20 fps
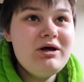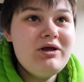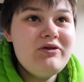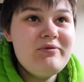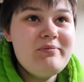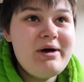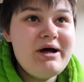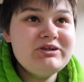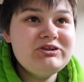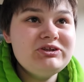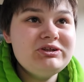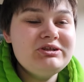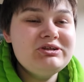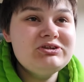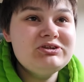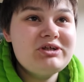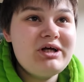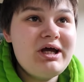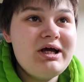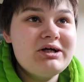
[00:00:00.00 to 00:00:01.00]
The
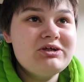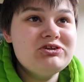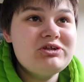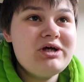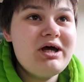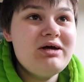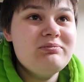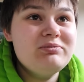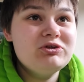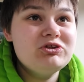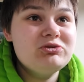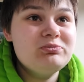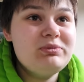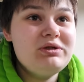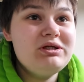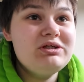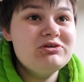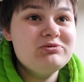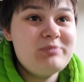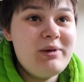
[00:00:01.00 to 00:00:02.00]
Basilisk X
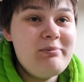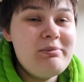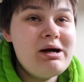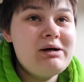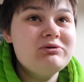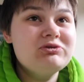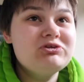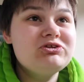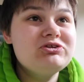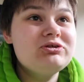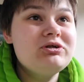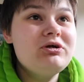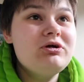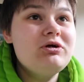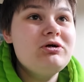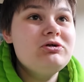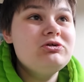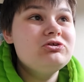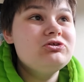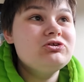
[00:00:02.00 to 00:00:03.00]
Hyperspeed is my mouse.
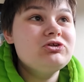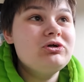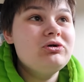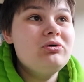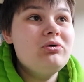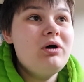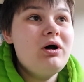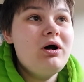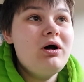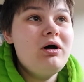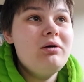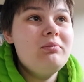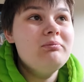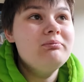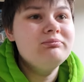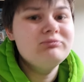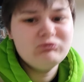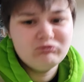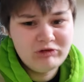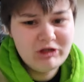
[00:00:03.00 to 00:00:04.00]
So, um,
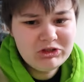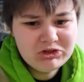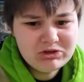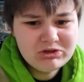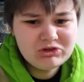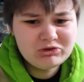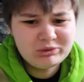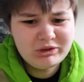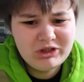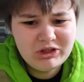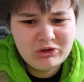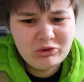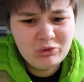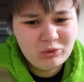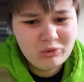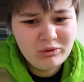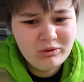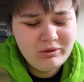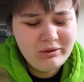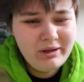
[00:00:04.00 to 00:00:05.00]
Razer is really
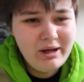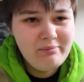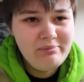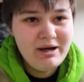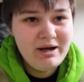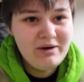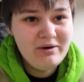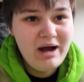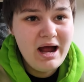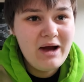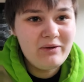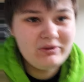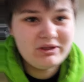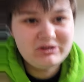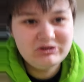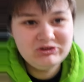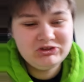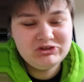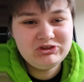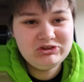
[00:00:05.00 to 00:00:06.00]
cool about how it
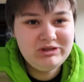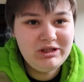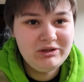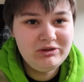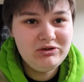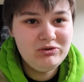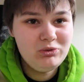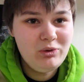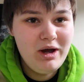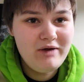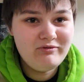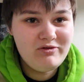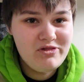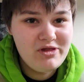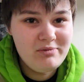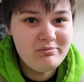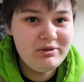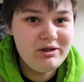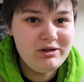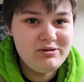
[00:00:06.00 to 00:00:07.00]
can just tell you
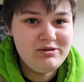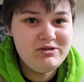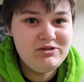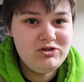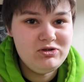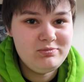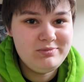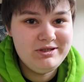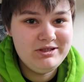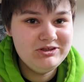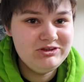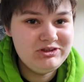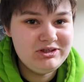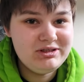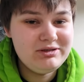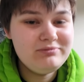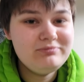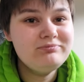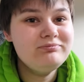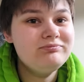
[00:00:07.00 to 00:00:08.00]
everything plugged into your
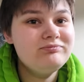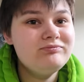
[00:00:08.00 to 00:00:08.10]
PC.